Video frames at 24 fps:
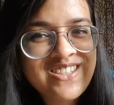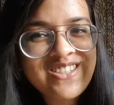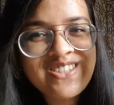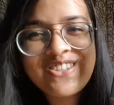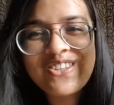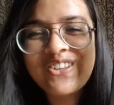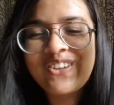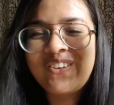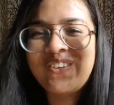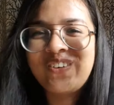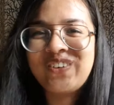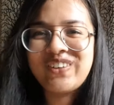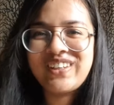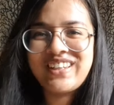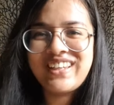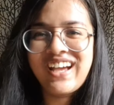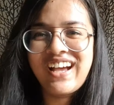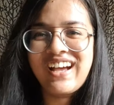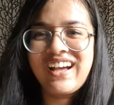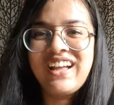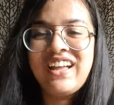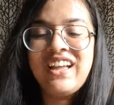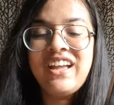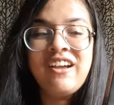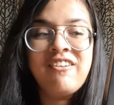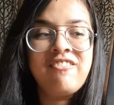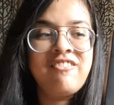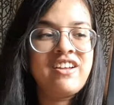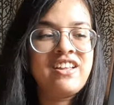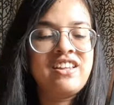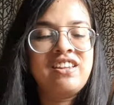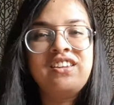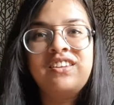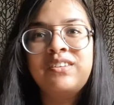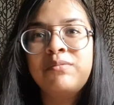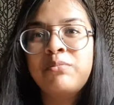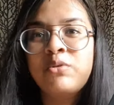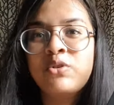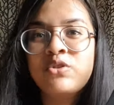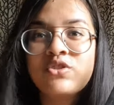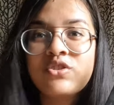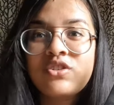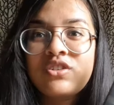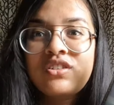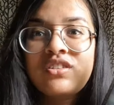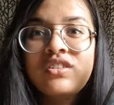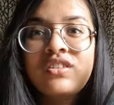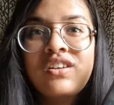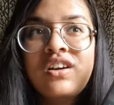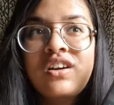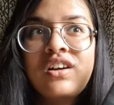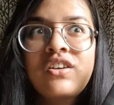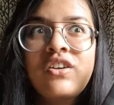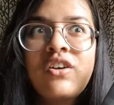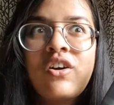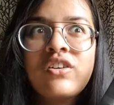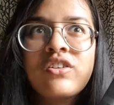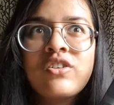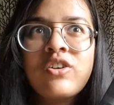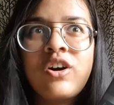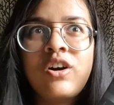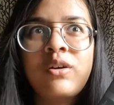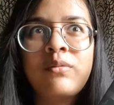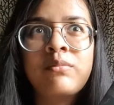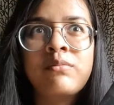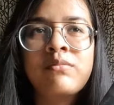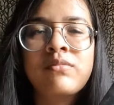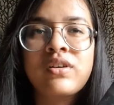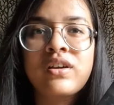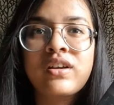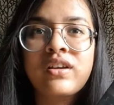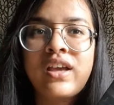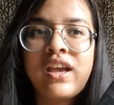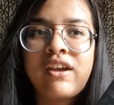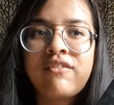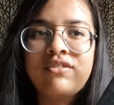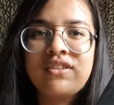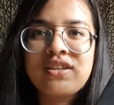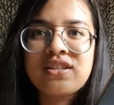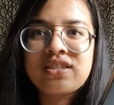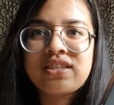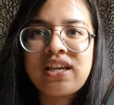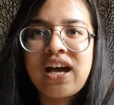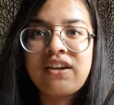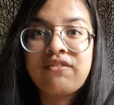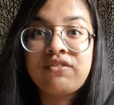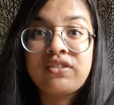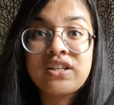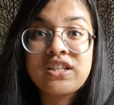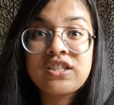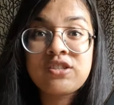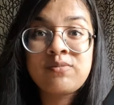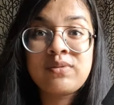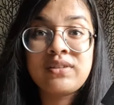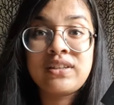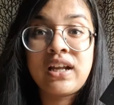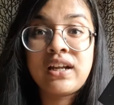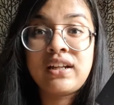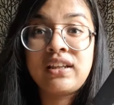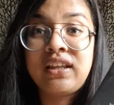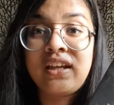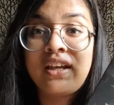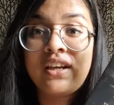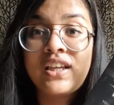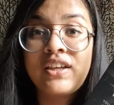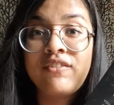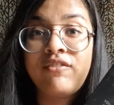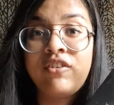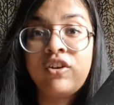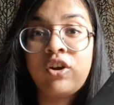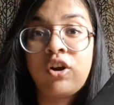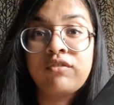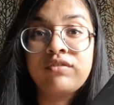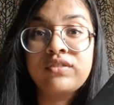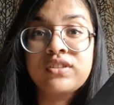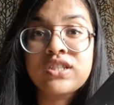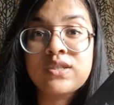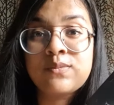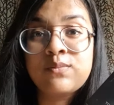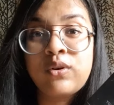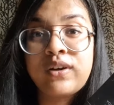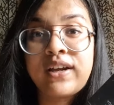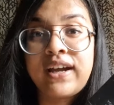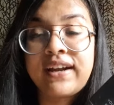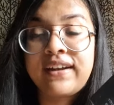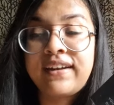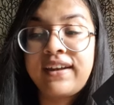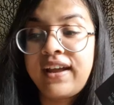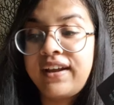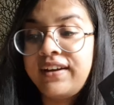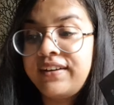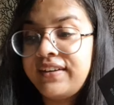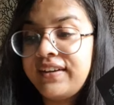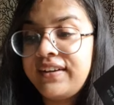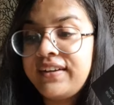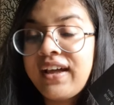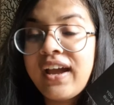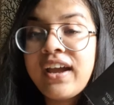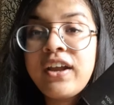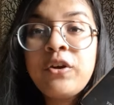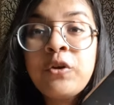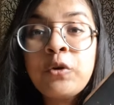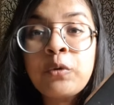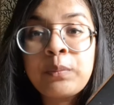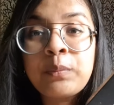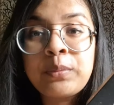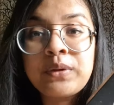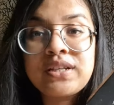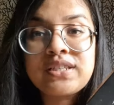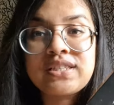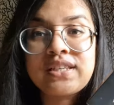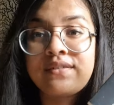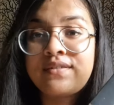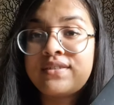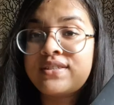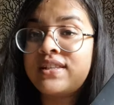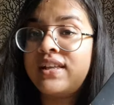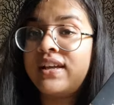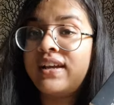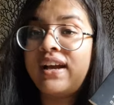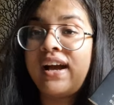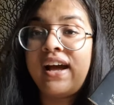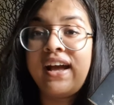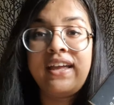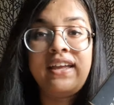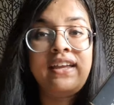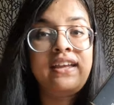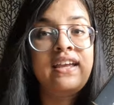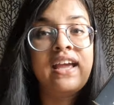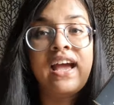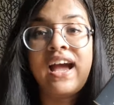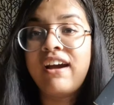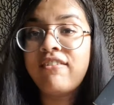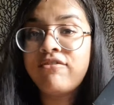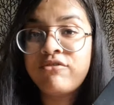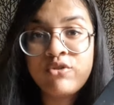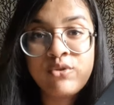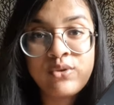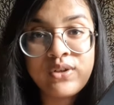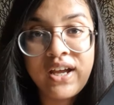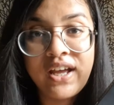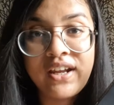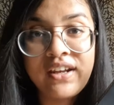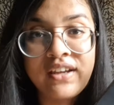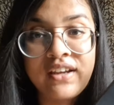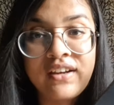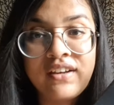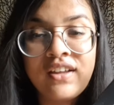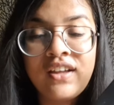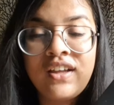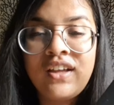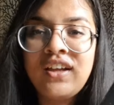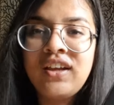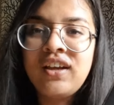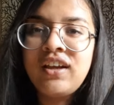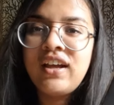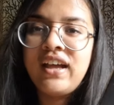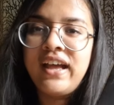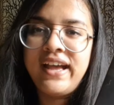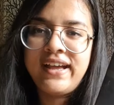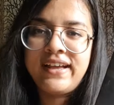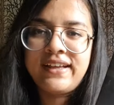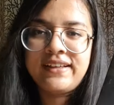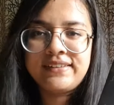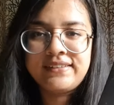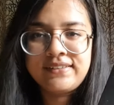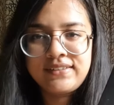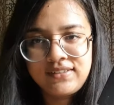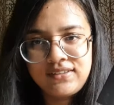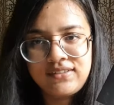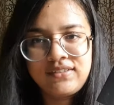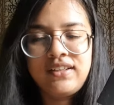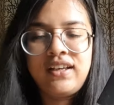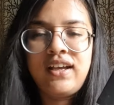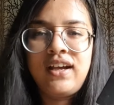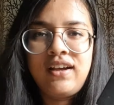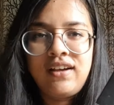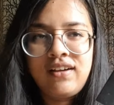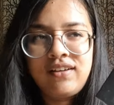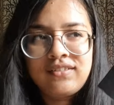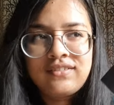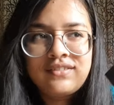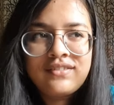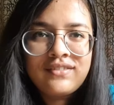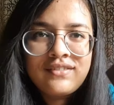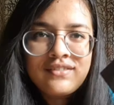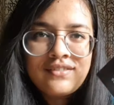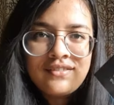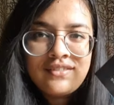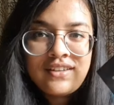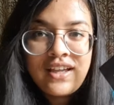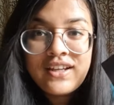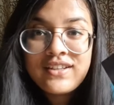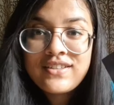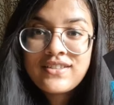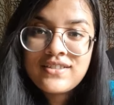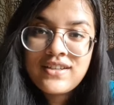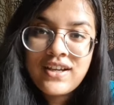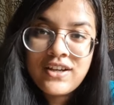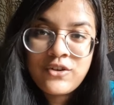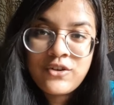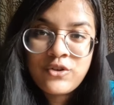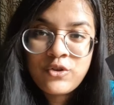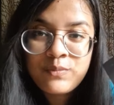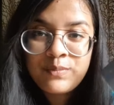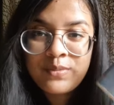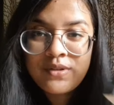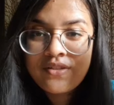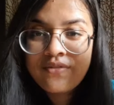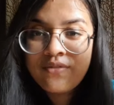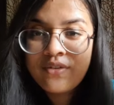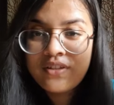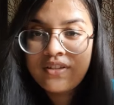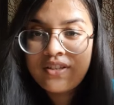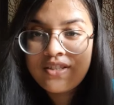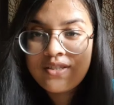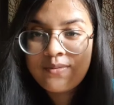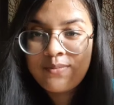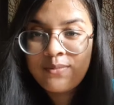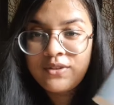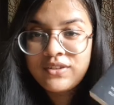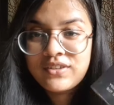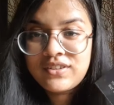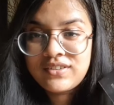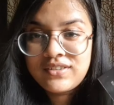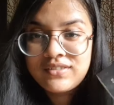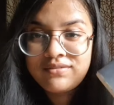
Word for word: so yeah when bookchor.com uh, gave this advertisement that they're giving off this book at 99 rupees i was like i have to get it and yeah 99 rupees for this book